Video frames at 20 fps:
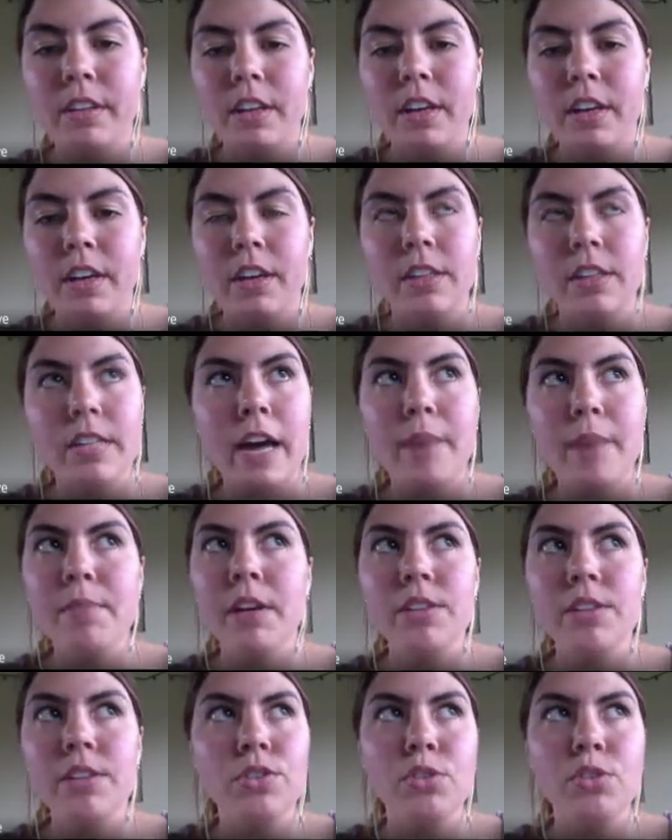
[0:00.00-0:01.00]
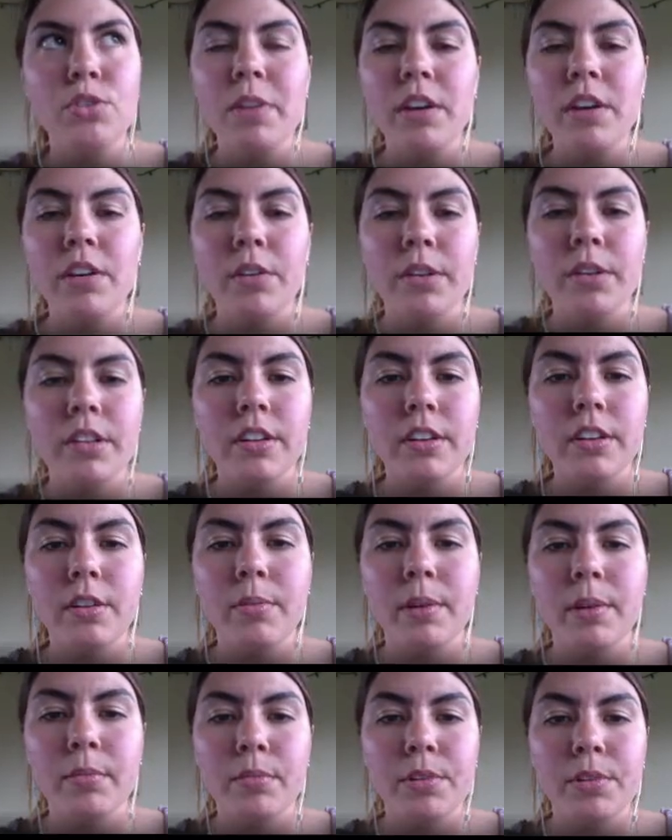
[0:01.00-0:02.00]
time consuming or with a little
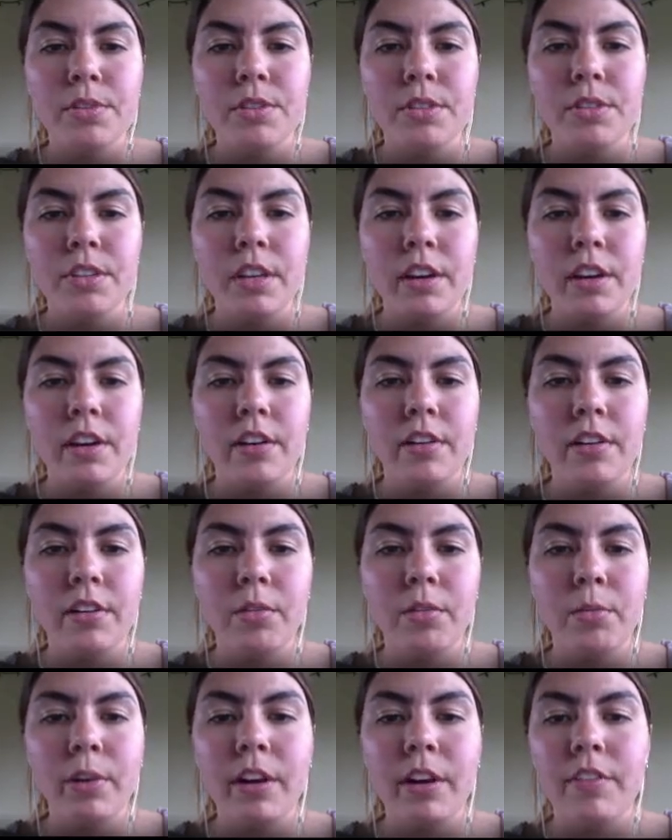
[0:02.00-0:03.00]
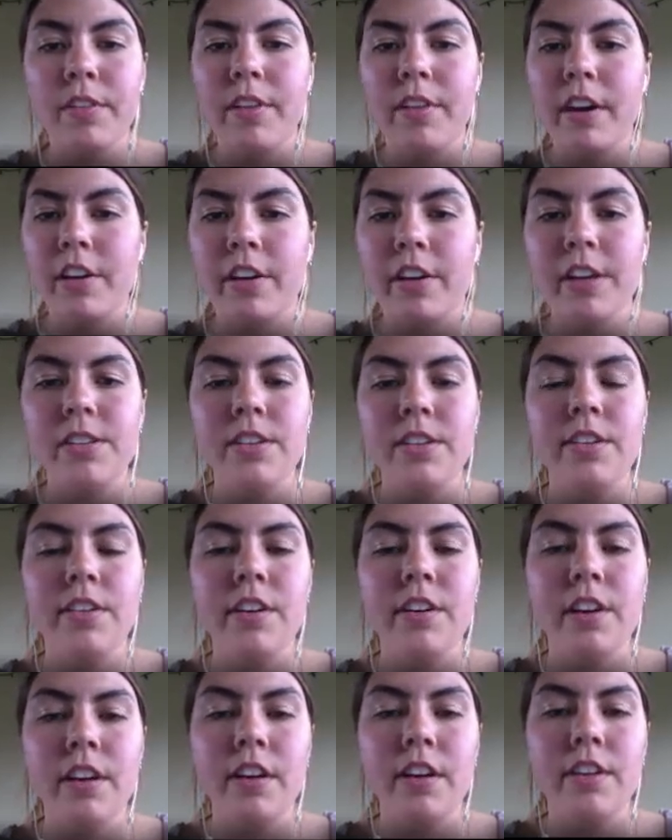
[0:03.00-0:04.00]
bit more skill, whatever that
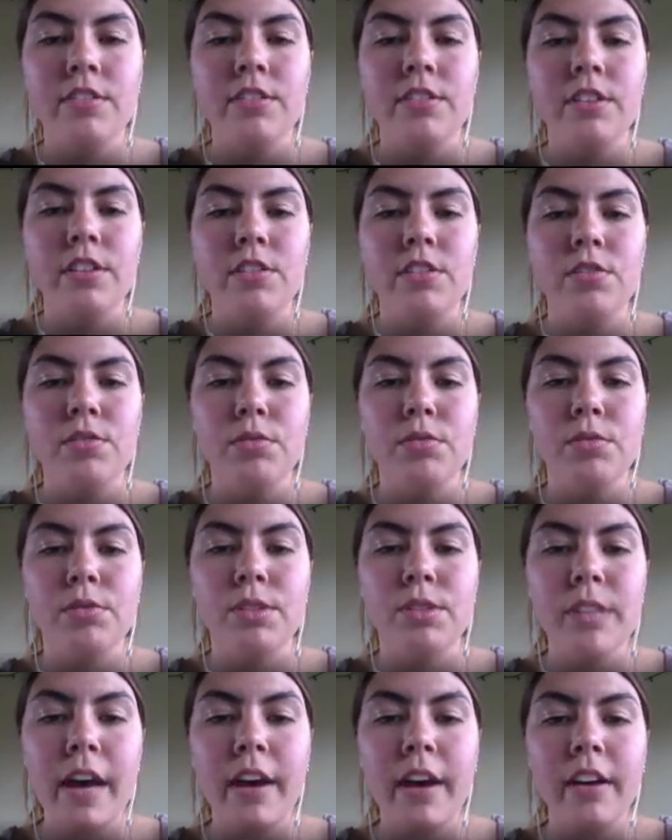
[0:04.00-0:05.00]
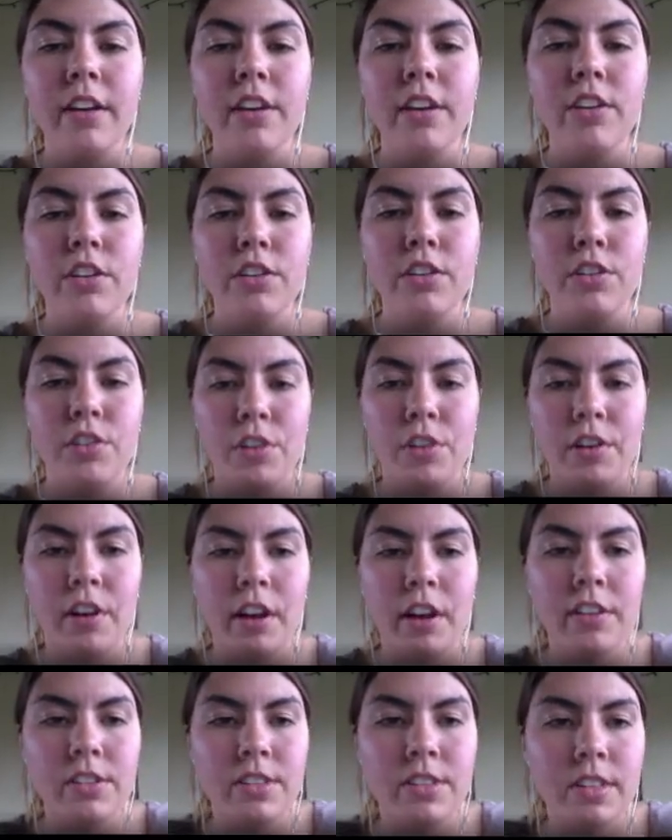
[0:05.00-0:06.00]
criteria is that you set, you're
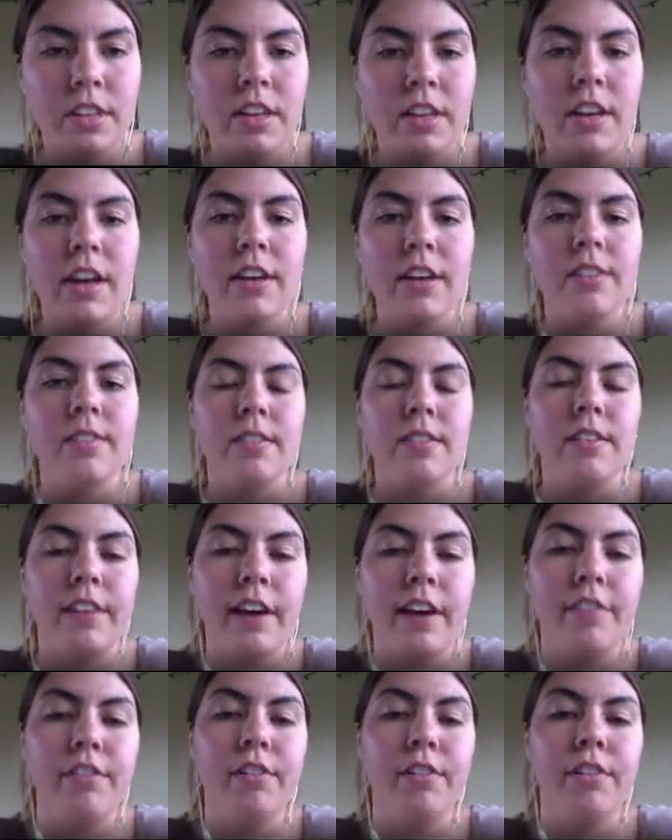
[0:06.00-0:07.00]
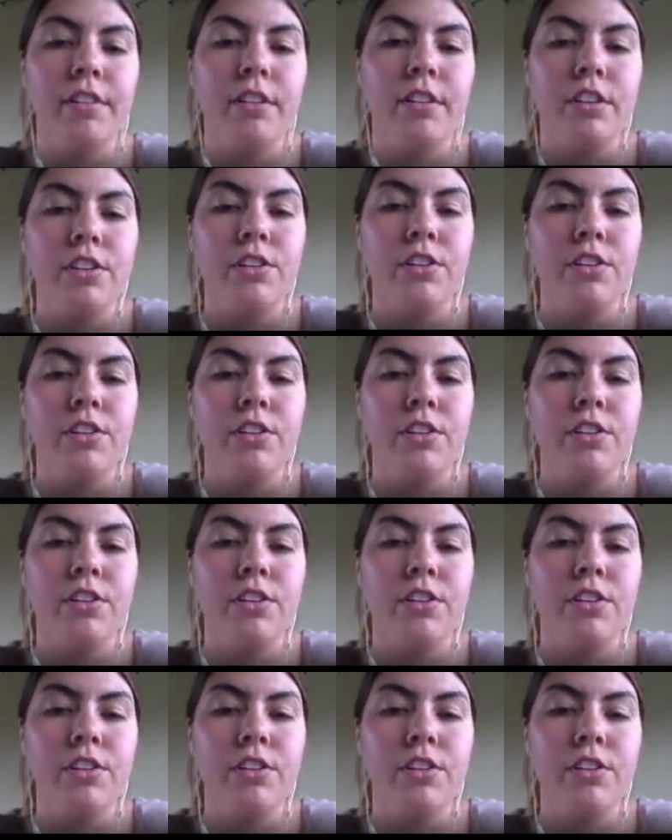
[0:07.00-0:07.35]
on to the next level. You're a